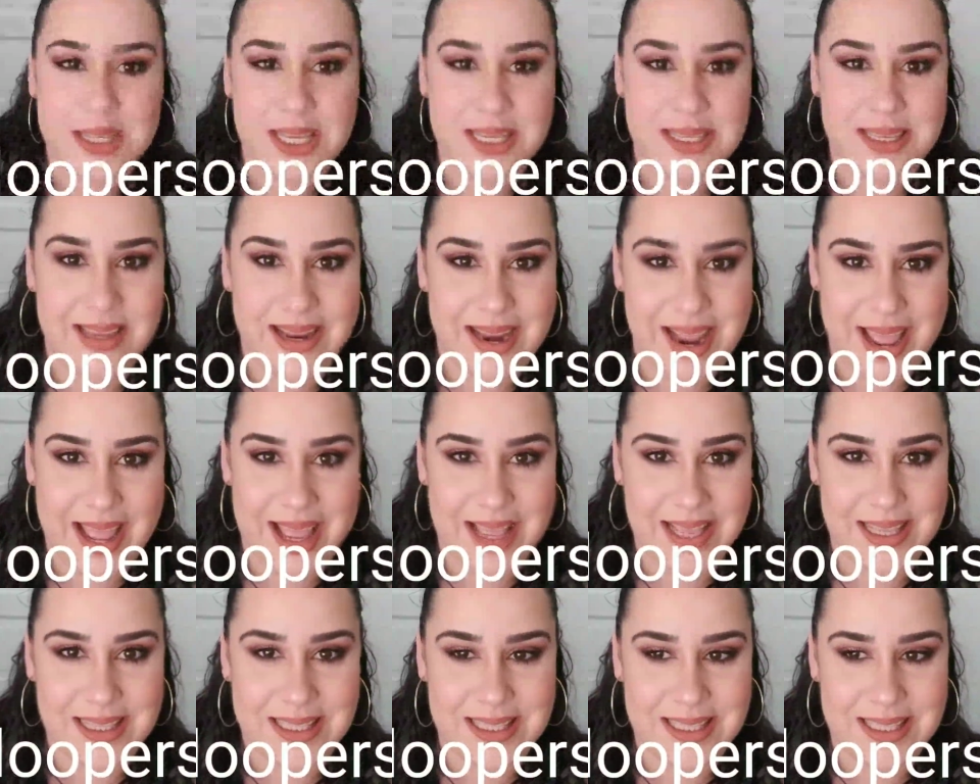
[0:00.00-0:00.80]
to
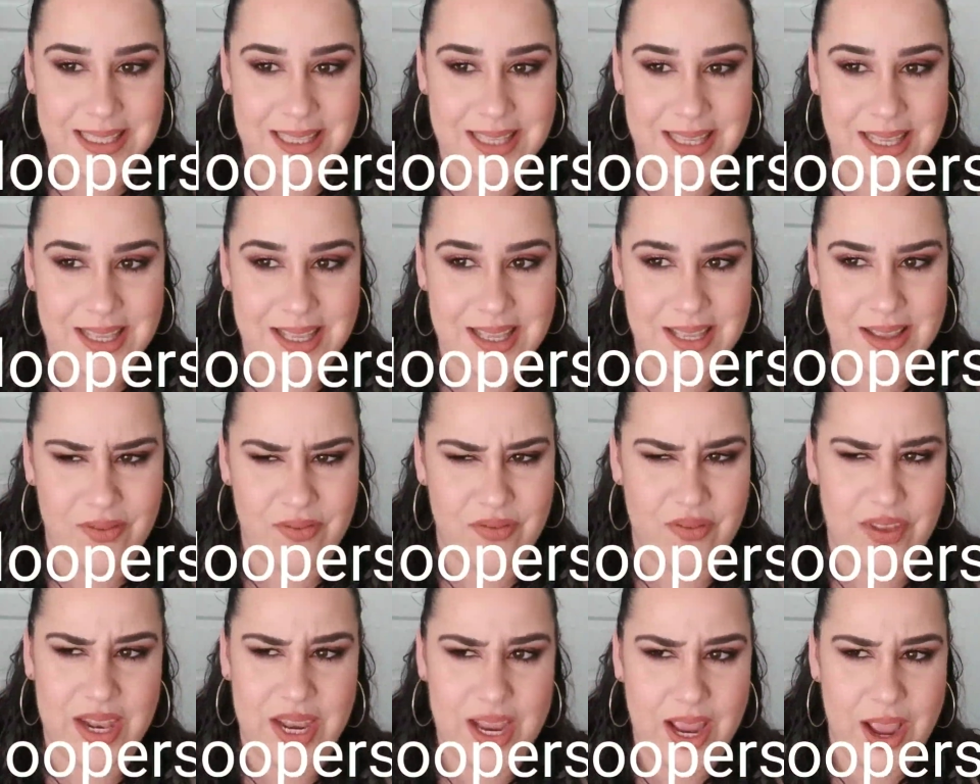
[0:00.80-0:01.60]
today's
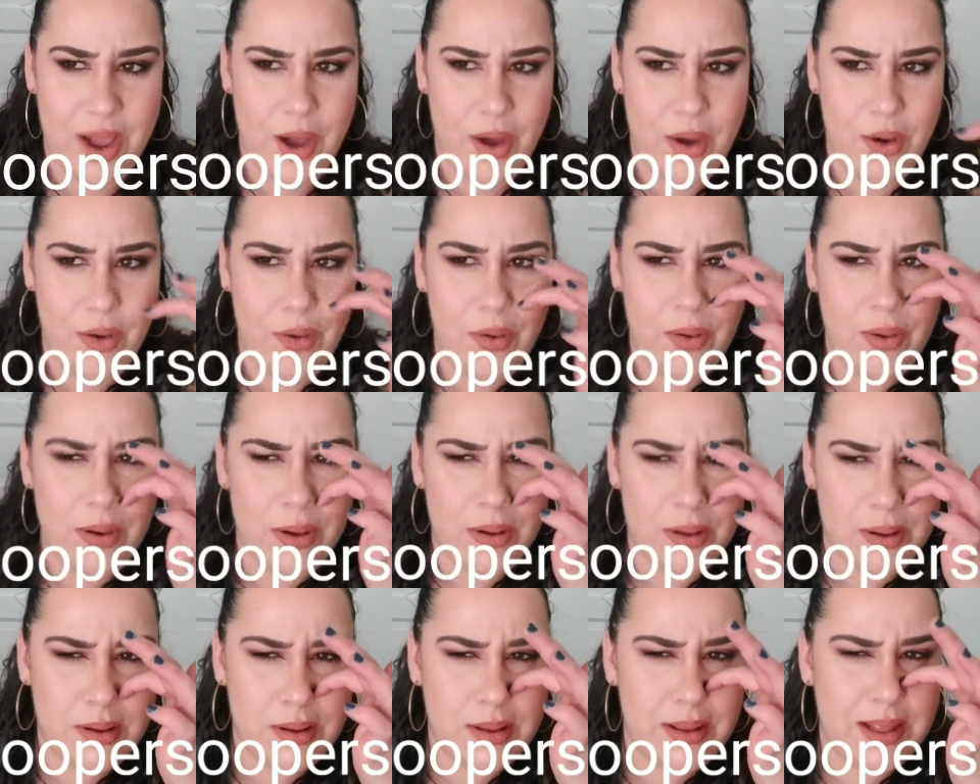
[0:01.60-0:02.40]
video.
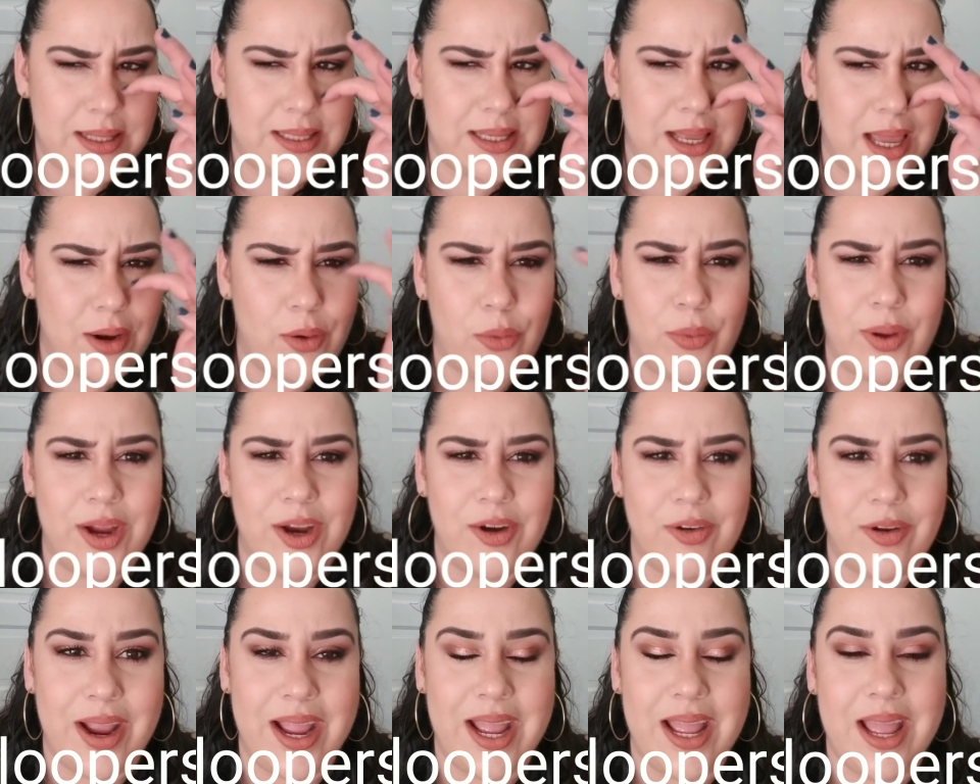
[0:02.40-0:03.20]
That's kind of weird,
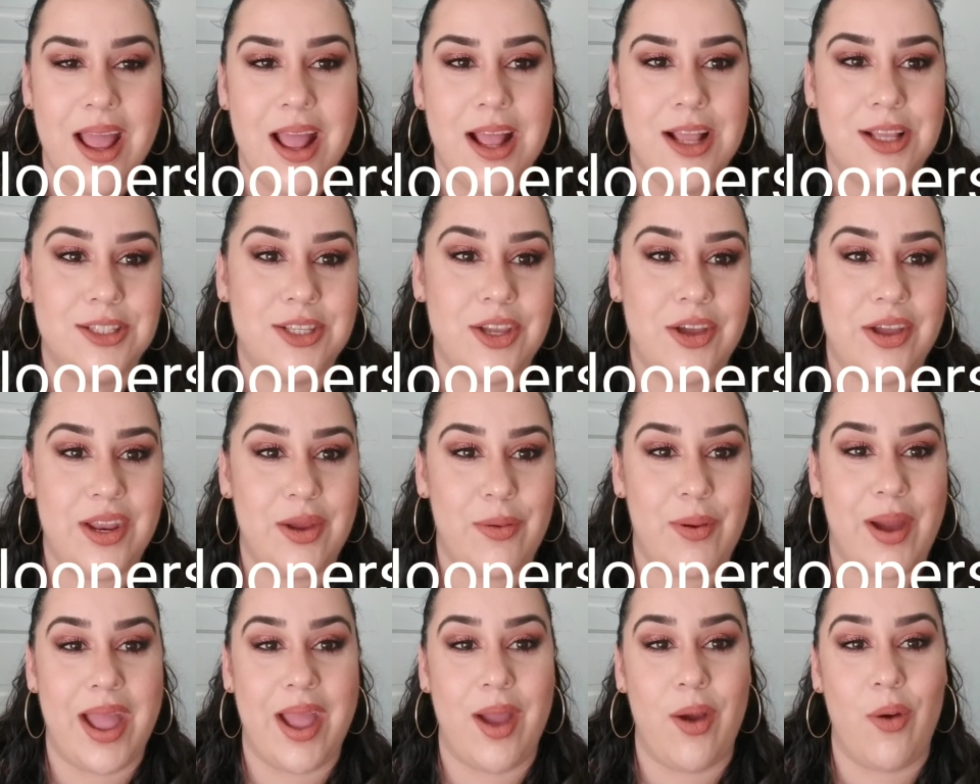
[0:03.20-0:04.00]
right? So
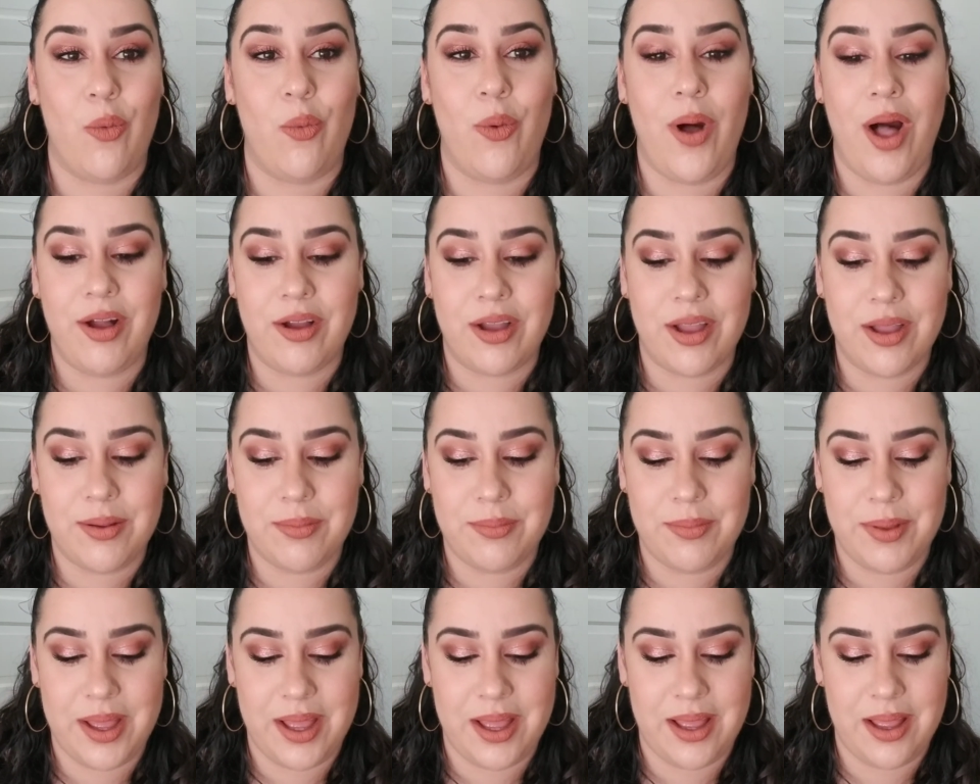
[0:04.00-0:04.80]
anyway,
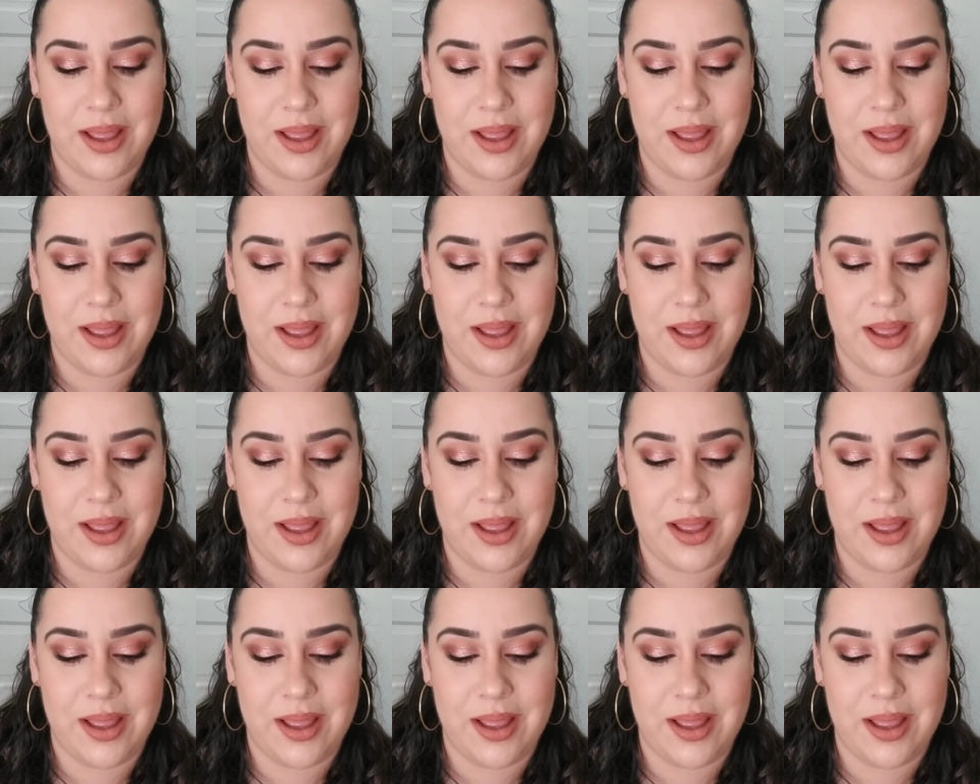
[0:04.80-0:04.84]
welcome.